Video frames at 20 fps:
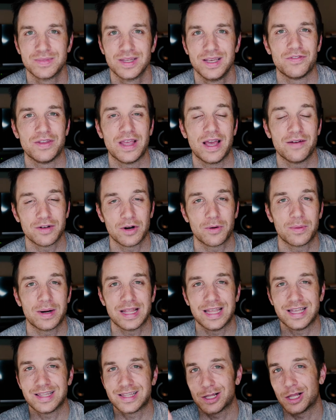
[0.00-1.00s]
If you haven't
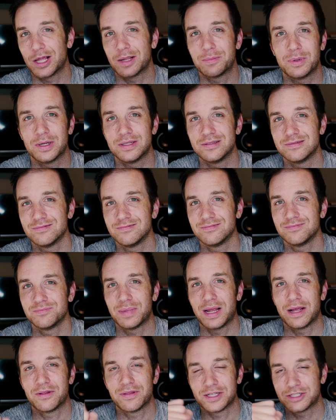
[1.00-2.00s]
already, hit that like button,
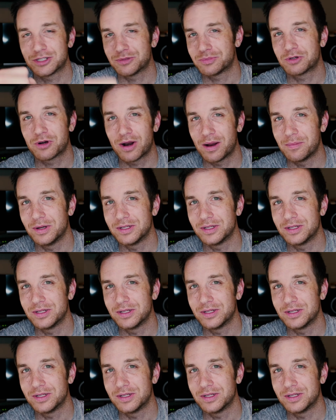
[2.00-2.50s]
pound that subscribe